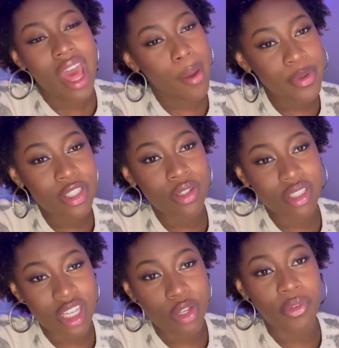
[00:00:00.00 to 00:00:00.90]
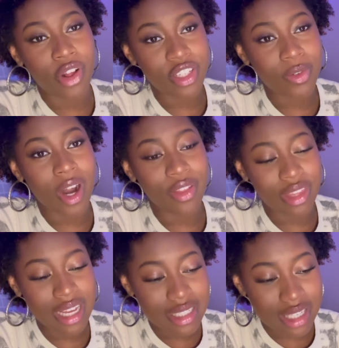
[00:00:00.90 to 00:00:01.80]
Episode 6 revolves around
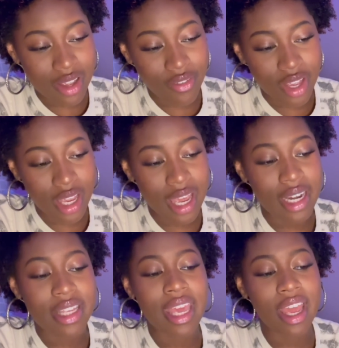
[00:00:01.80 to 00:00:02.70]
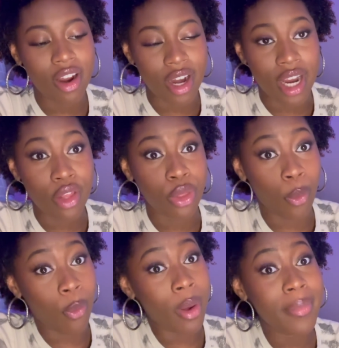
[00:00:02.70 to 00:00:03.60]
Thanksgiving and Carrie, the
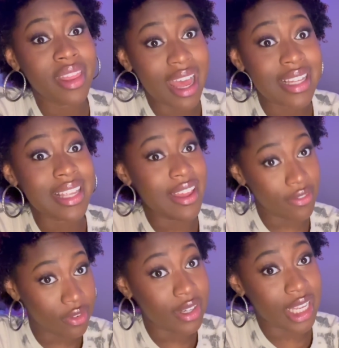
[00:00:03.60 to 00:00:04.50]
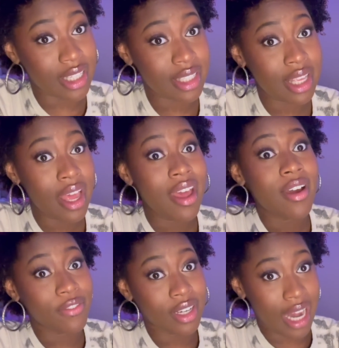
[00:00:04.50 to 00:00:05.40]
woman that is infamous
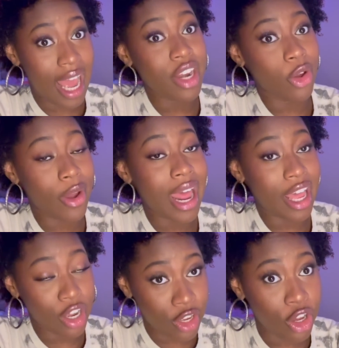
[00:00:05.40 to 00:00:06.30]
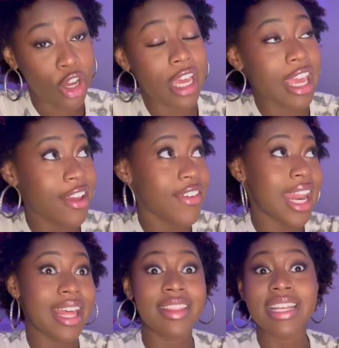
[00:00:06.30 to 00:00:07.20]
for not knowing how to cook, even
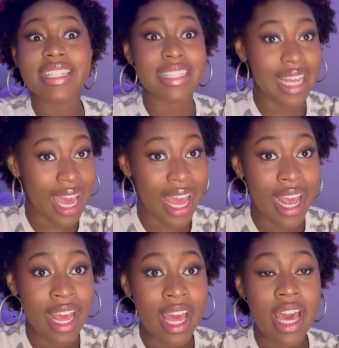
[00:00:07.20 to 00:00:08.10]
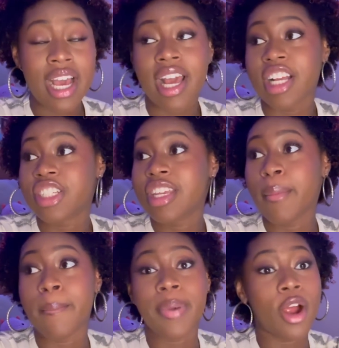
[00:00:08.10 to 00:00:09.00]
in this day, because
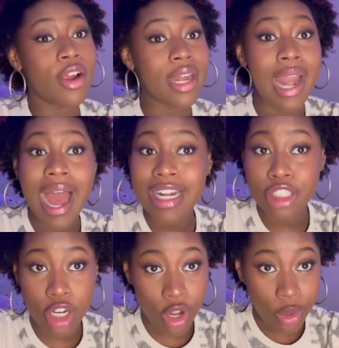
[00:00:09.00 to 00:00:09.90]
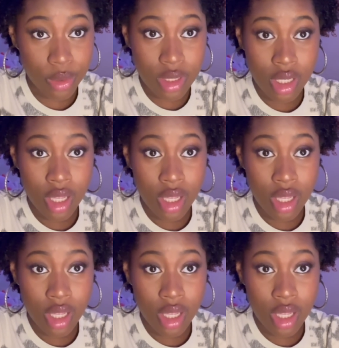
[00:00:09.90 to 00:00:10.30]
she burnt nachos.